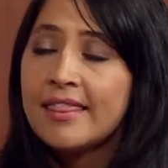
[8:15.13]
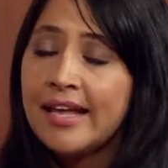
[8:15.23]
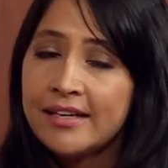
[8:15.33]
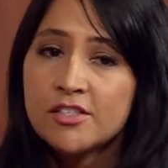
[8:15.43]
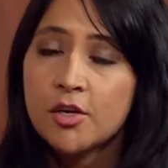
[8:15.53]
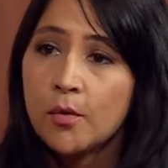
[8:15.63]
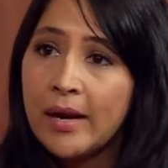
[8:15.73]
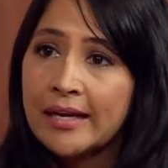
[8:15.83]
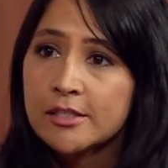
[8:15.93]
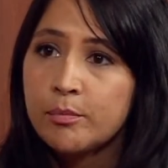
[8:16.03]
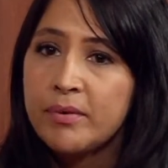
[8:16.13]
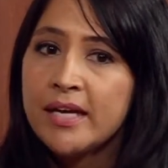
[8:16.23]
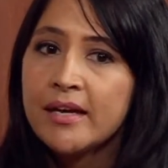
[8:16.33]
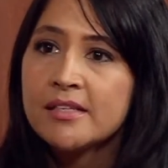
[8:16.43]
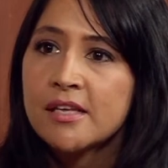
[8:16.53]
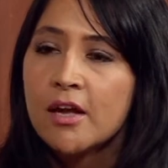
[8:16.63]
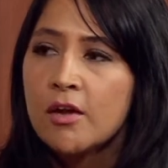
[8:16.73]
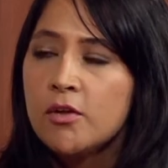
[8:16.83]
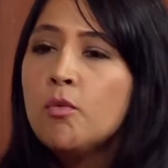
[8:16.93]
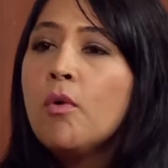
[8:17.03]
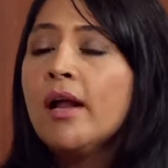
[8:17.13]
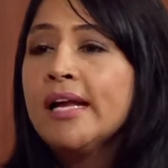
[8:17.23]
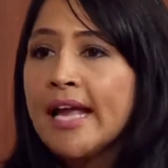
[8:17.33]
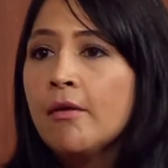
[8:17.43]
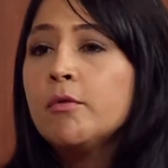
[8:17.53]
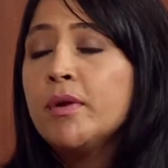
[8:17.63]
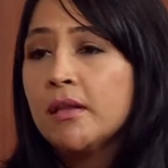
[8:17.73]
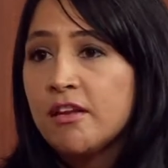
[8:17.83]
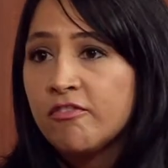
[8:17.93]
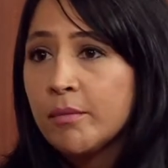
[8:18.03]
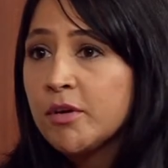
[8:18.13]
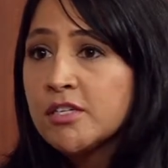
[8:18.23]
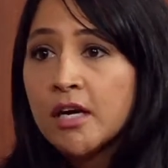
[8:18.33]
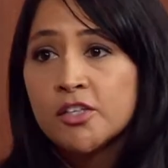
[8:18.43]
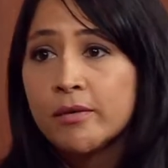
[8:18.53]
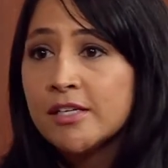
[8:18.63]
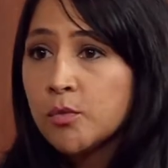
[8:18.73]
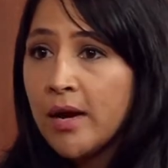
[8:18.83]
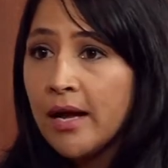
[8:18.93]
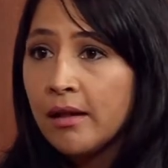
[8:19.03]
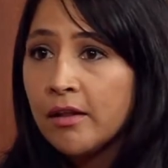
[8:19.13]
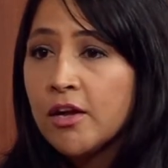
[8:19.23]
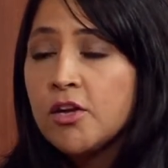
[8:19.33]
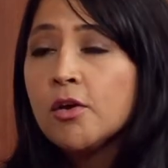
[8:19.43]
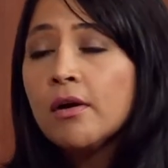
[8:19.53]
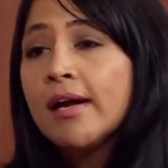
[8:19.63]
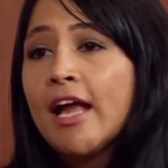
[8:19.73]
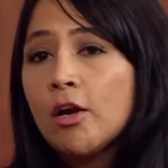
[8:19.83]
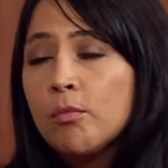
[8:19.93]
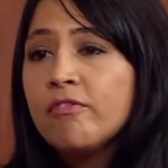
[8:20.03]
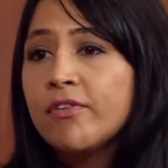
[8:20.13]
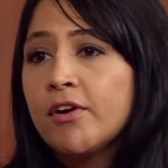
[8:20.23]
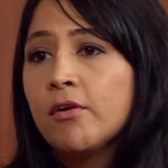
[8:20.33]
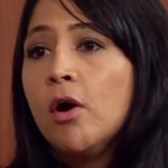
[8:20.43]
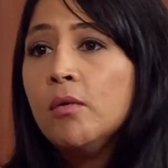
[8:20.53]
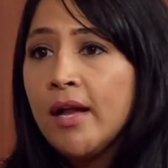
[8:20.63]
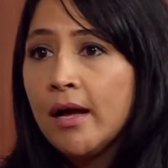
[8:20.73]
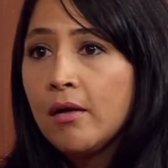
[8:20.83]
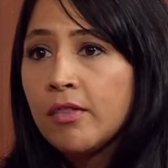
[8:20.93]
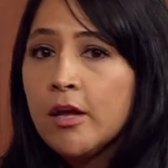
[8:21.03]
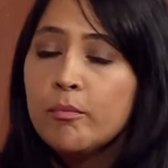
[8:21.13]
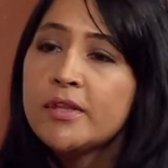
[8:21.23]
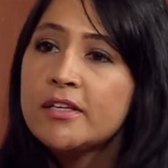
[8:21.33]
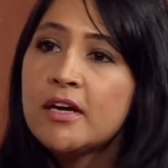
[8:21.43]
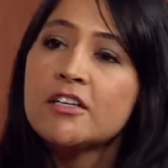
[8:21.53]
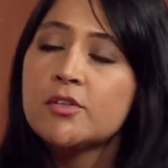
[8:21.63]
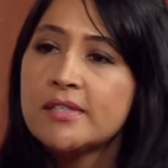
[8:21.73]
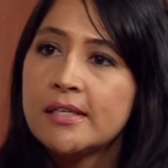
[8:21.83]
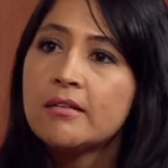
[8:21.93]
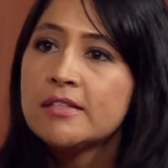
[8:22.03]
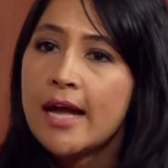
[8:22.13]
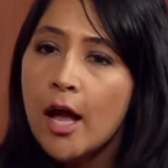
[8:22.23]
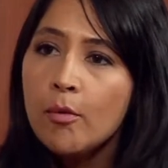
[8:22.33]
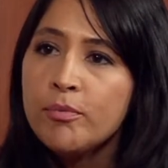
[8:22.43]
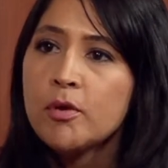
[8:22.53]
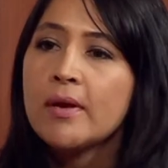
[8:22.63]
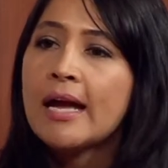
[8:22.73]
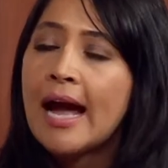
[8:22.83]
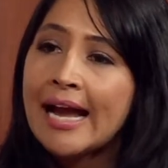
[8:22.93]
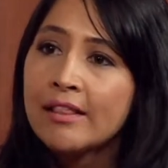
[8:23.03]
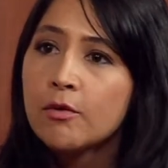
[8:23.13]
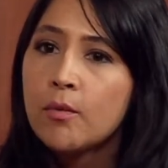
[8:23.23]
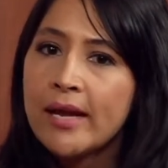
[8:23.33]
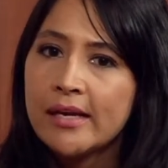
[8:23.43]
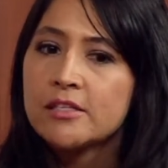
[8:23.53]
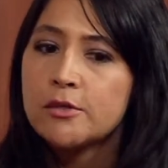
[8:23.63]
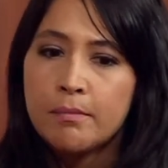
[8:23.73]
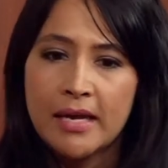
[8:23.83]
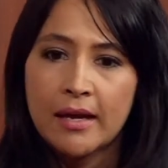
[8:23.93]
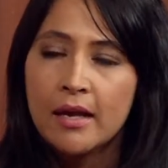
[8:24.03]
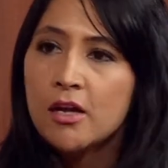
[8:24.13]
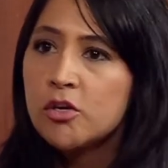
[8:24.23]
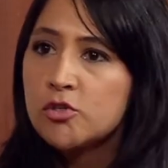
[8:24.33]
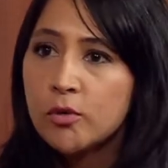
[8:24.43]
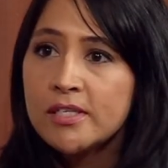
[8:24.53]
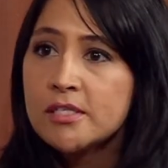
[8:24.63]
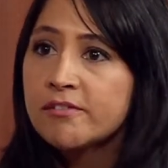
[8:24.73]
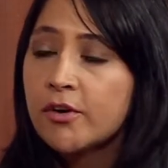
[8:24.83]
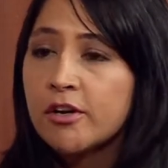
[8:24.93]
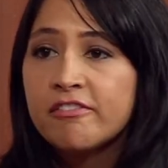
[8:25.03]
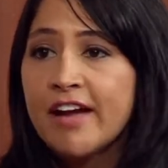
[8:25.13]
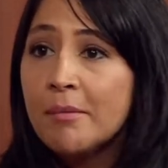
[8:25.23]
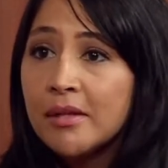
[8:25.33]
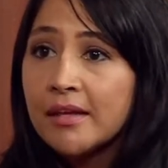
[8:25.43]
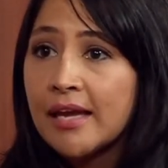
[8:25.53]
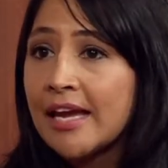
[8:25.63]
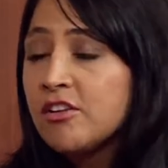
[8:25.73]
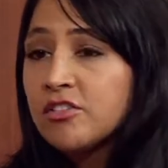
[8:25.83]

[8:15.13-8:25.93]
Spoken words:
That is correct, because you want accountability from your doctor as well. You're accountable for your own health, but the doctor is out to help you and guide the way to make choices for your family and